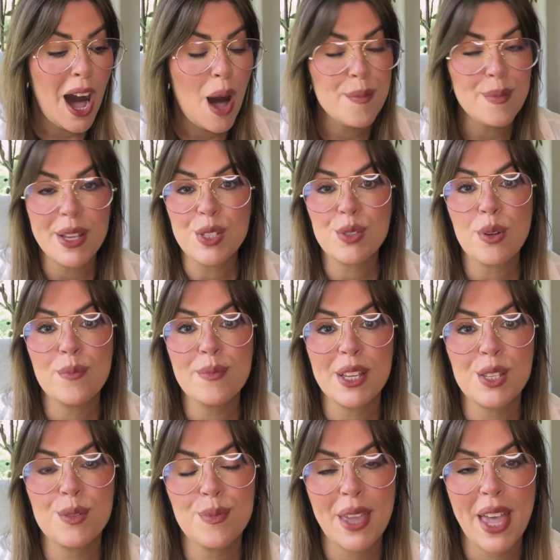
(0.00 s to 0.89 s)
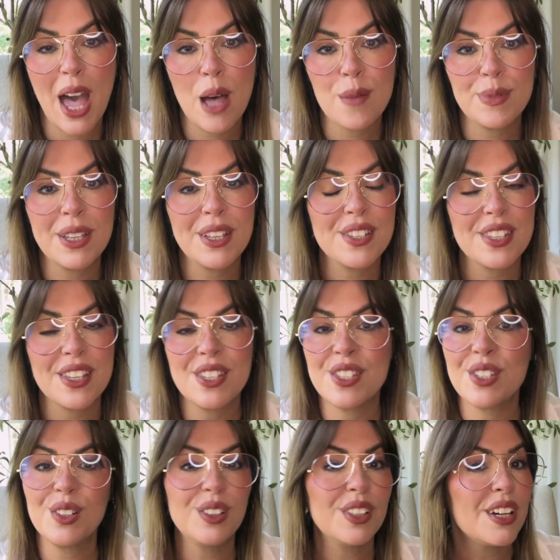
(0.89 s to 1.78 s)
It's what makes me happy because I
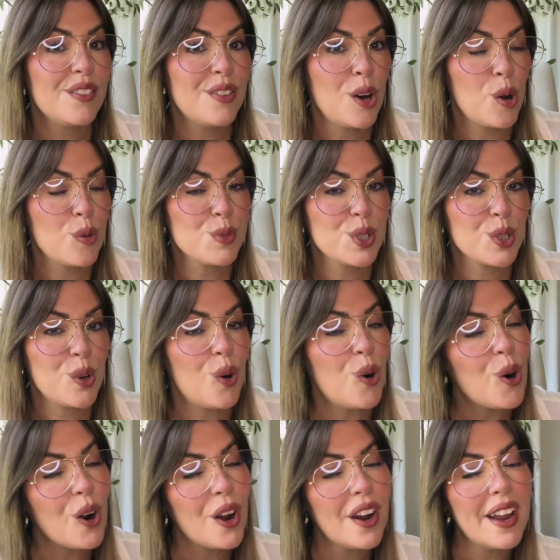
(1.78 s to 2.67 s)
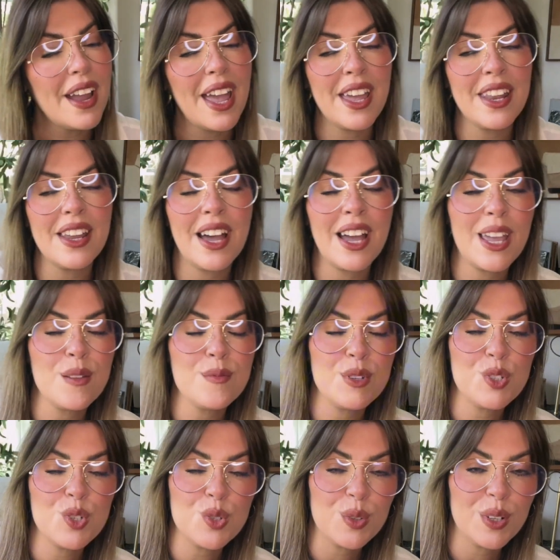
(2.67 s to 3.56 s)
still love home decor and I
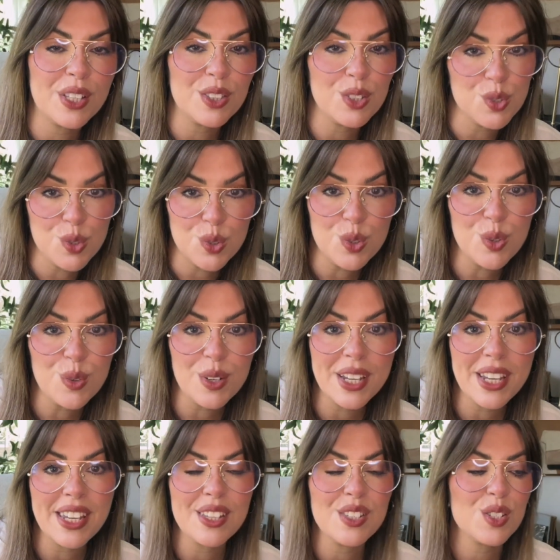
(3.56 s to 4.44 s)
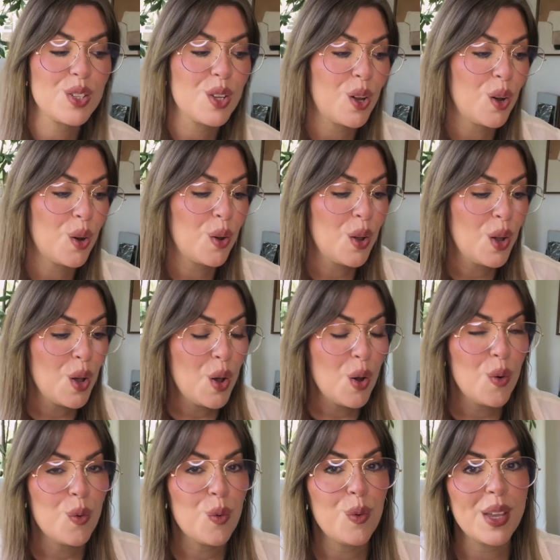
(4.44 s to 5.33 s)
am enjoying the jewelry. So
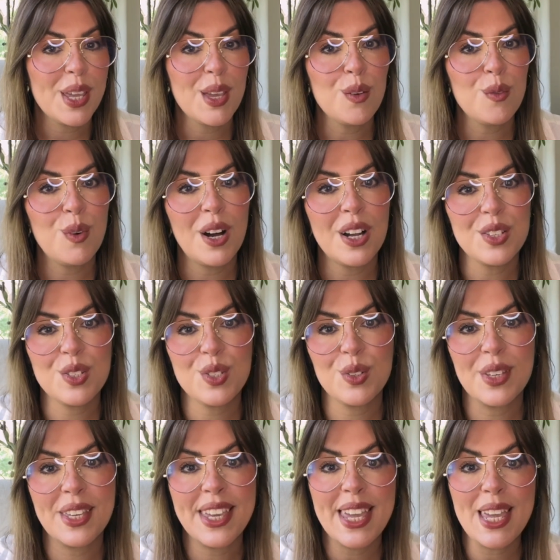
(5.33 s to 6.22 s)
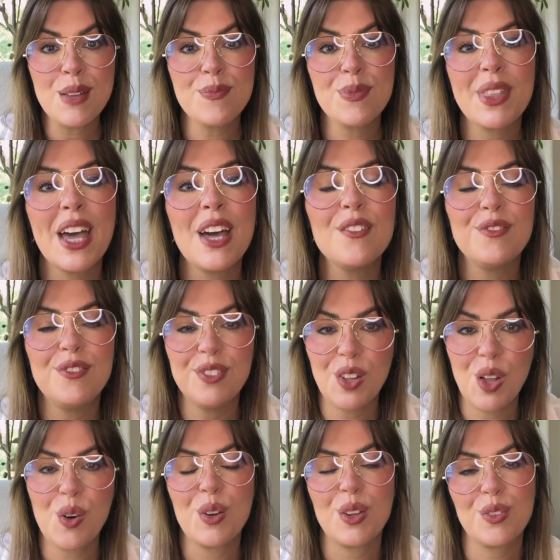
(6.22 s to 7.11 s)
we want to keep that
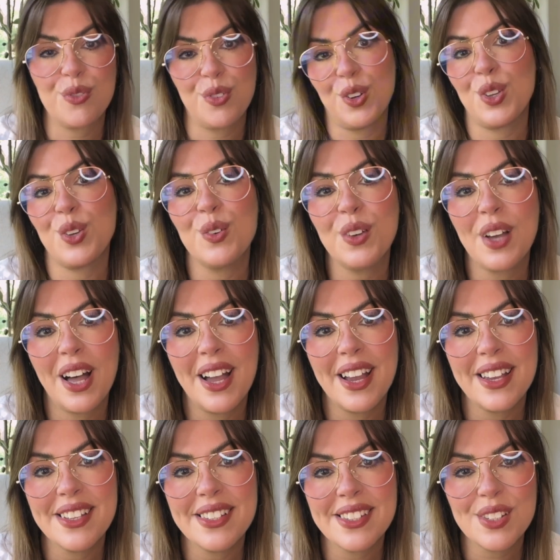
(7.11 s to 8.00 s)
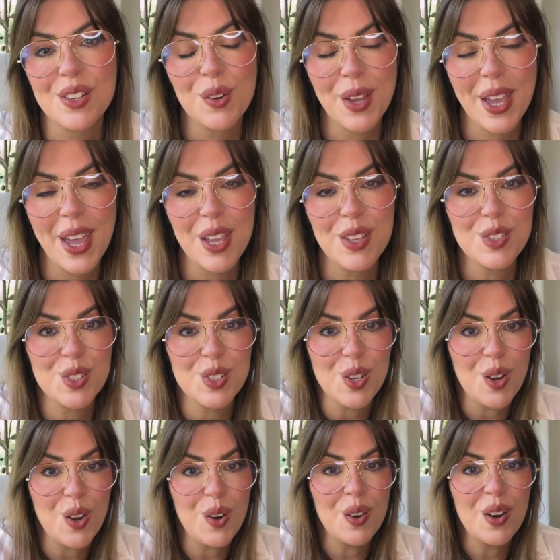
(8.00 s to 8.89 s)
flowing for you guys. Okay,
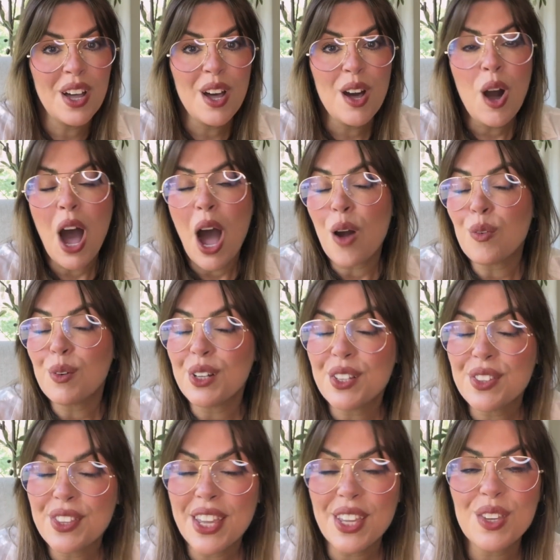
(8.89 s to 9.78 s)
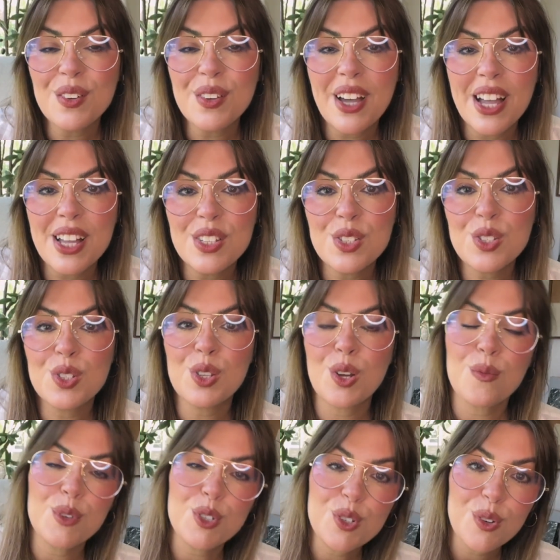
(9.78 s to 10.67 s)
so I want to thank you guys
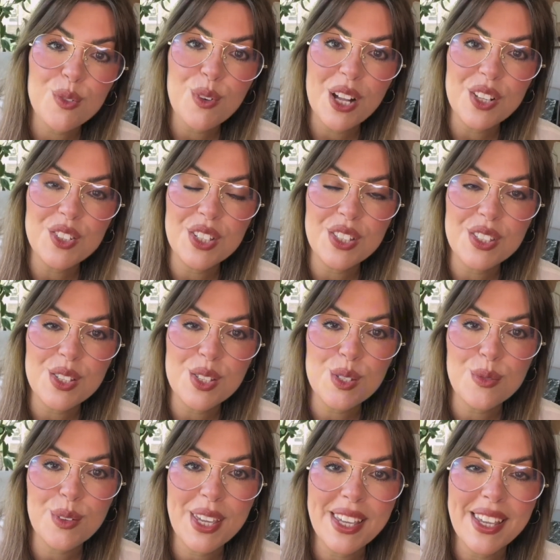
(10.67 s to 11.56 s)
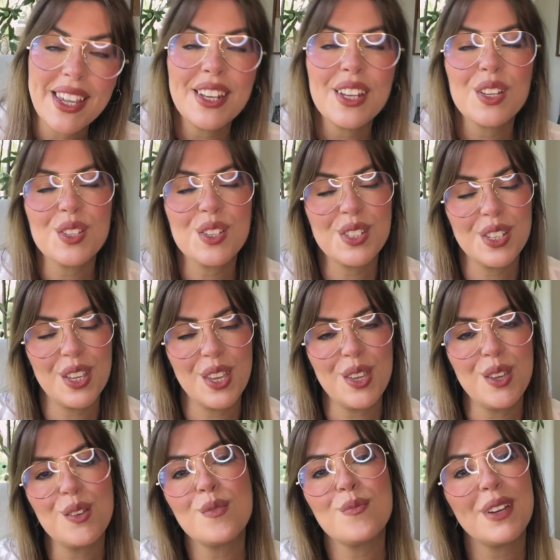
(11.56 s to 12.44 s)
so much for watching this week and I'll
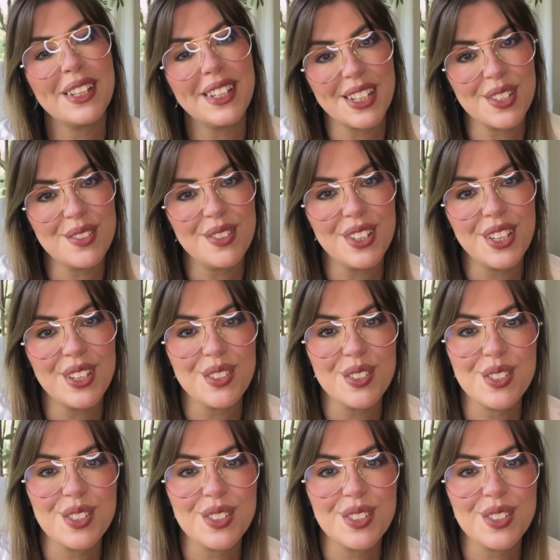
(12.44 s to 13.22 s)
see you in my next video